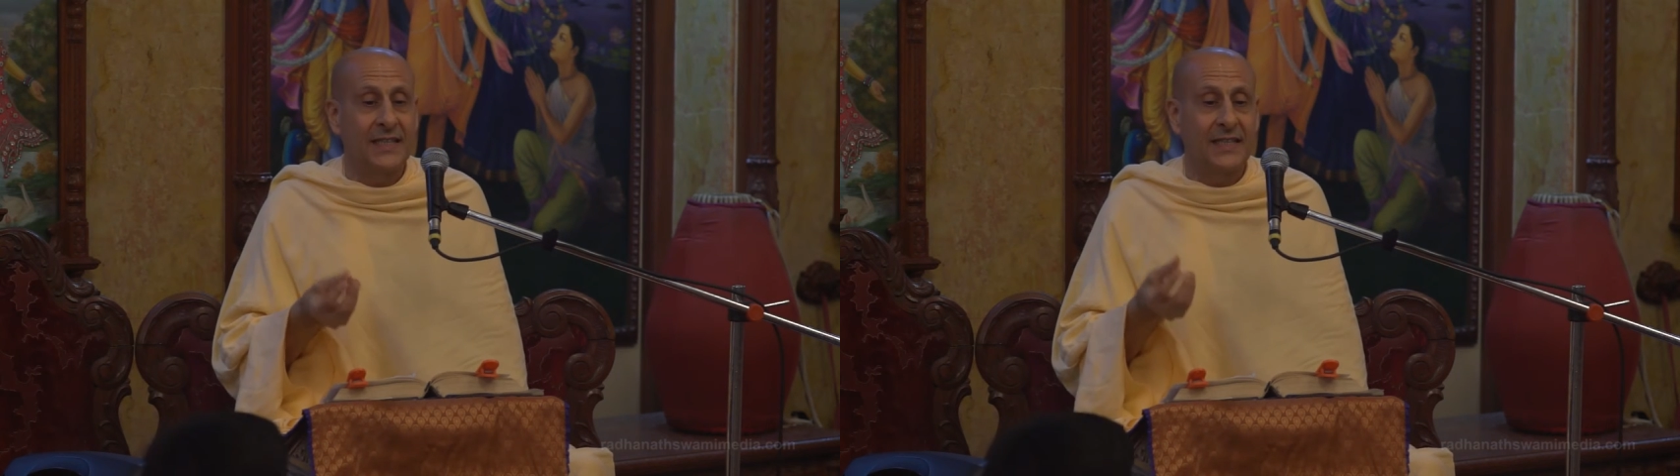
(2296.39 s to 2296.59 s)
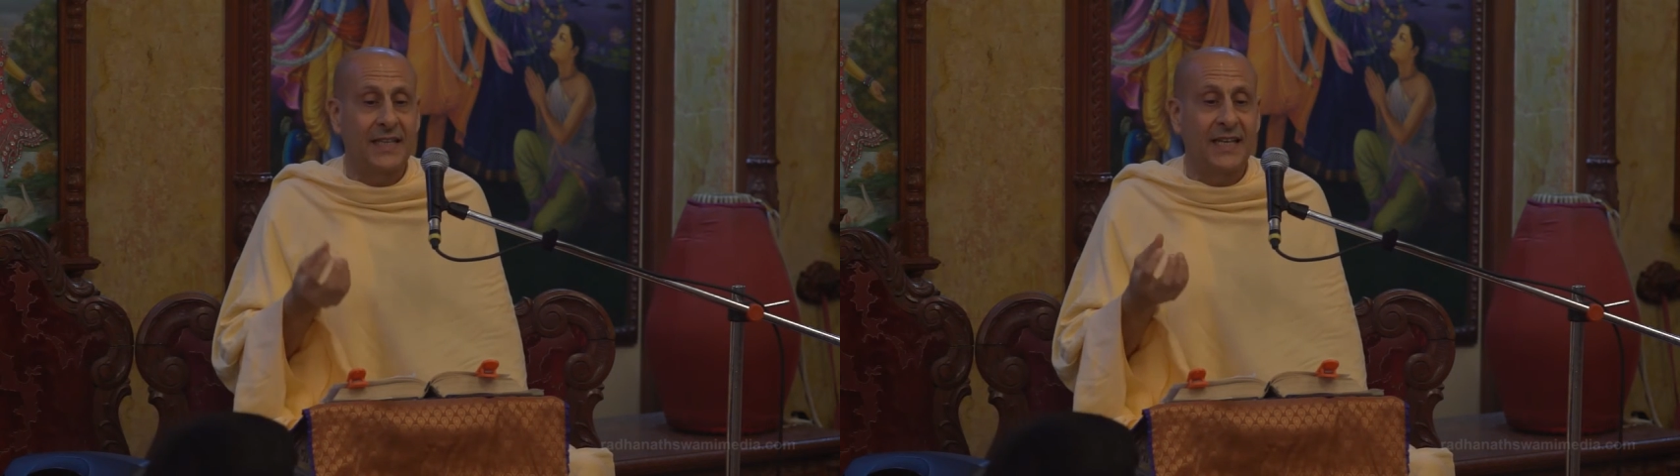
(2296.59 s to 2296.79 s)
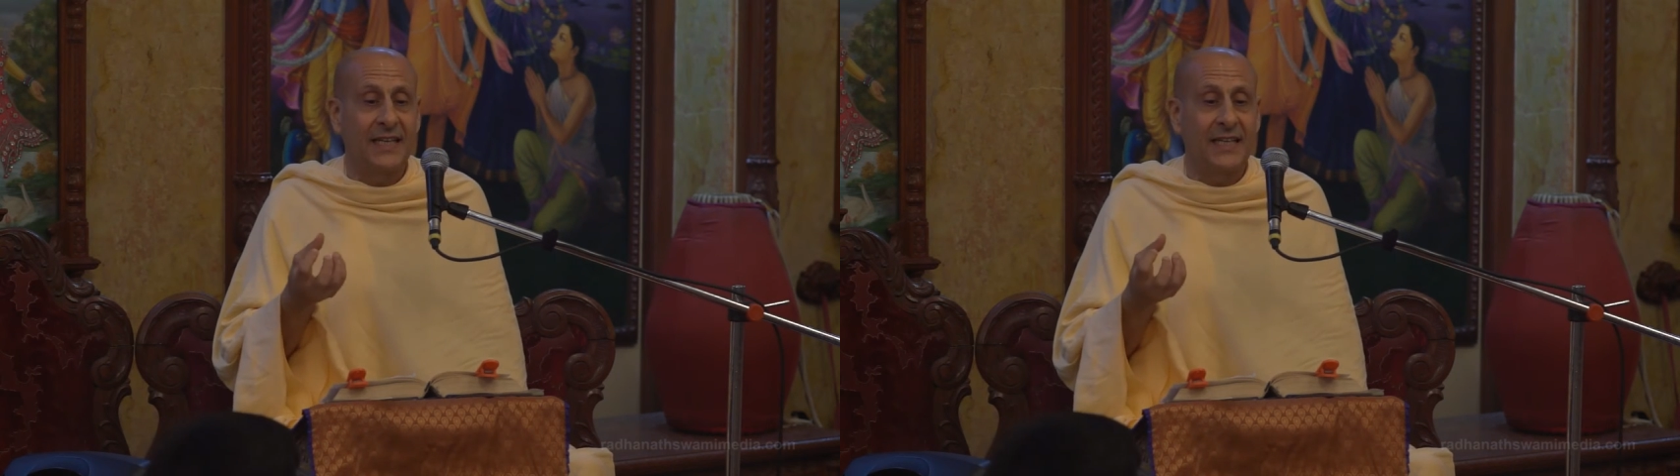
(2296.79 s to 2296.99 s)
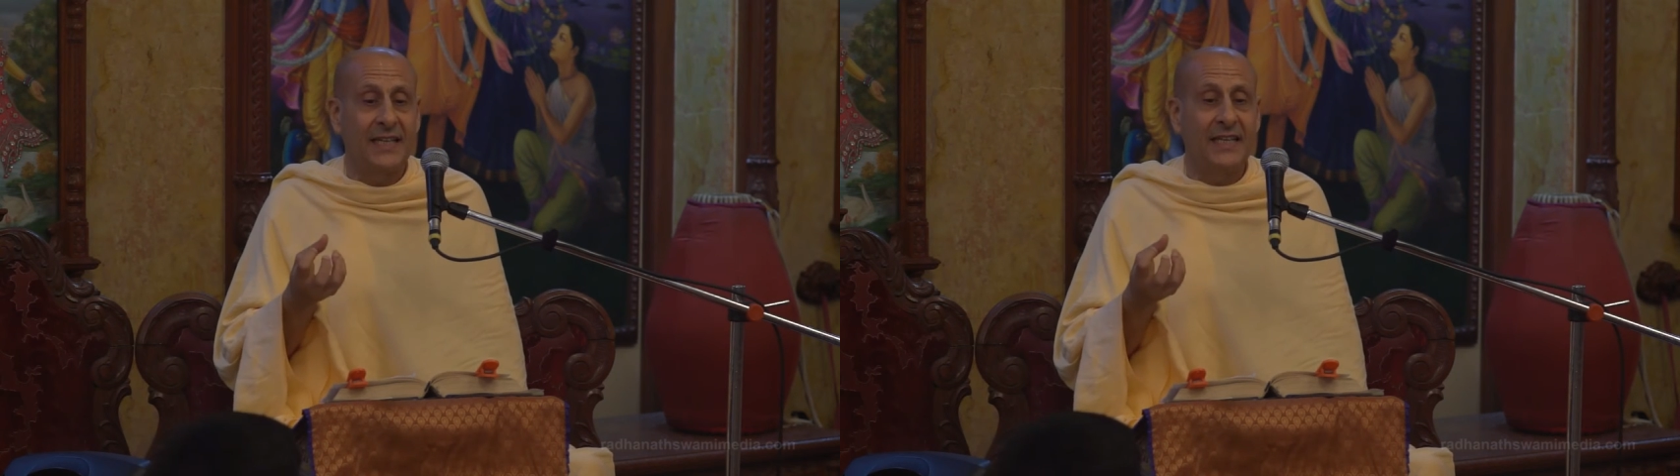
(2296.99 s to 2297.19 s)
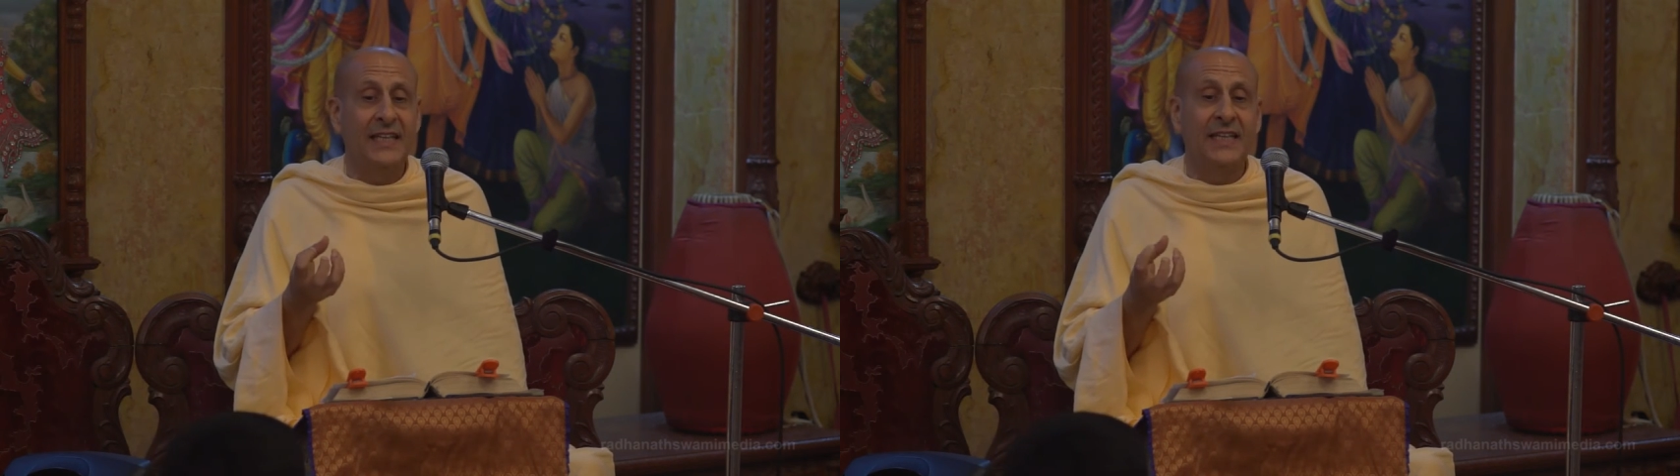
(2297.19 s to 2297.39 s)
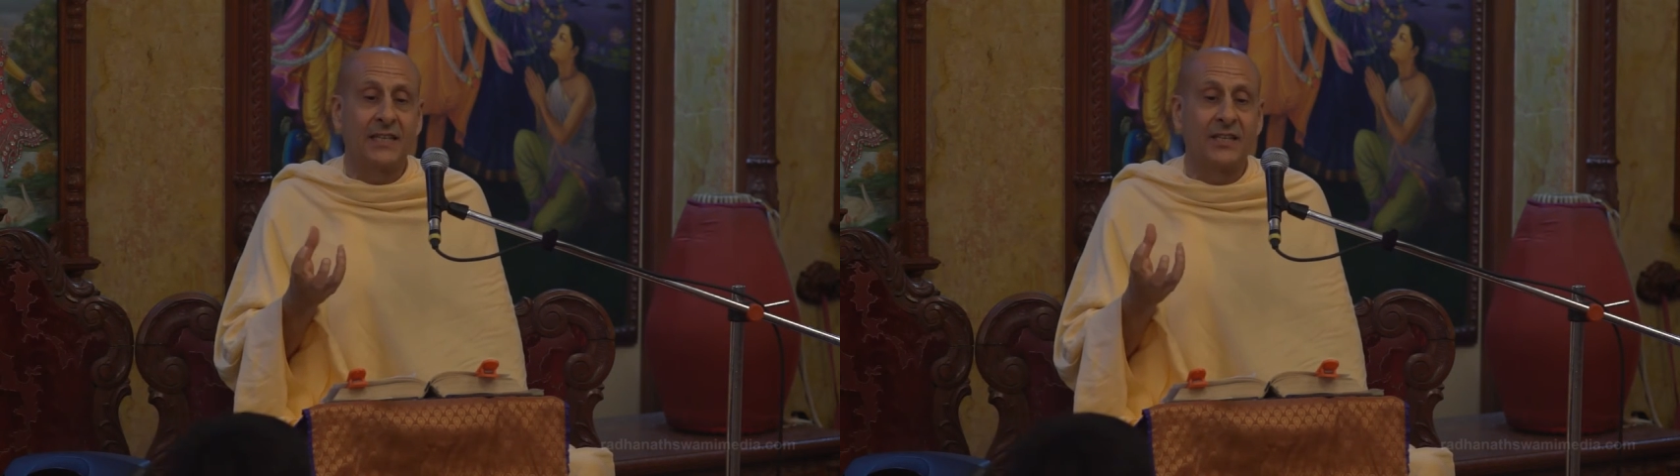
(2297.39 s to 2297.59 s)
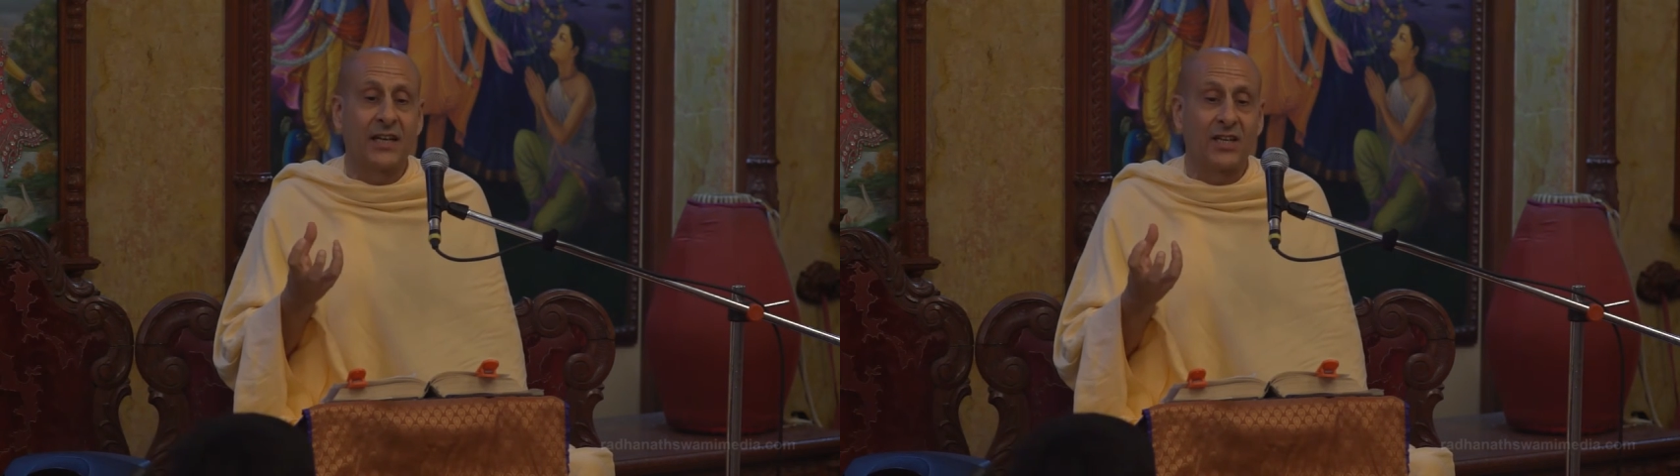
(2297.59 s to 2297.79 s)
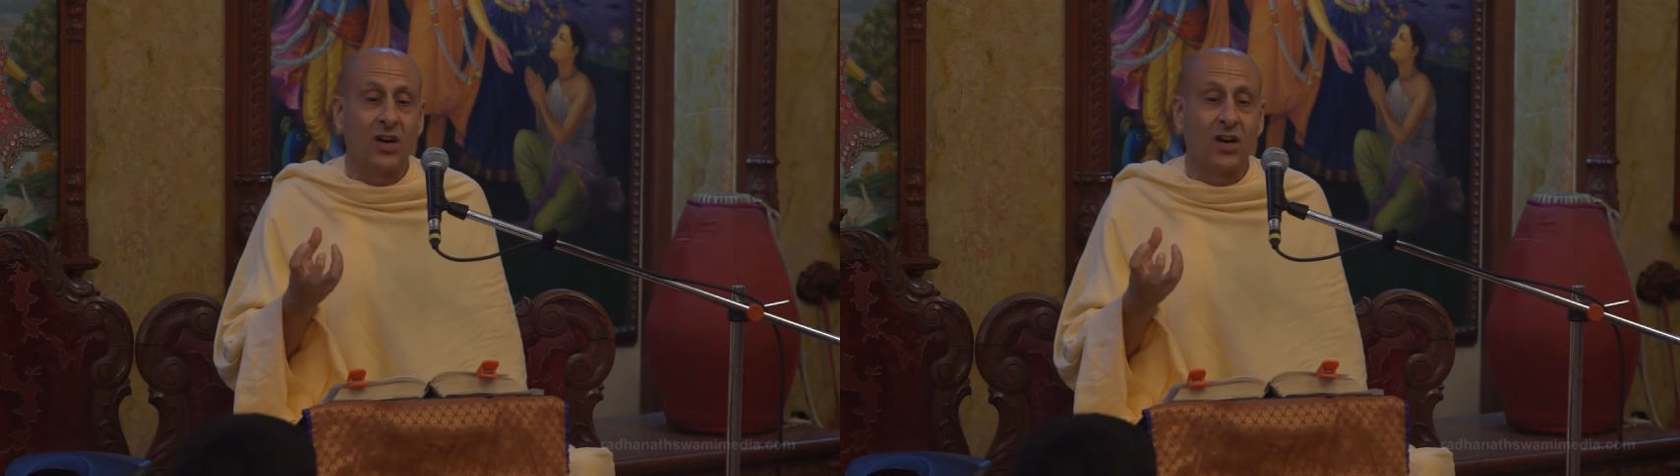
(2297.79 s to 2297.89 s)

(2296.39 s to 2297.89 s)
can eat like a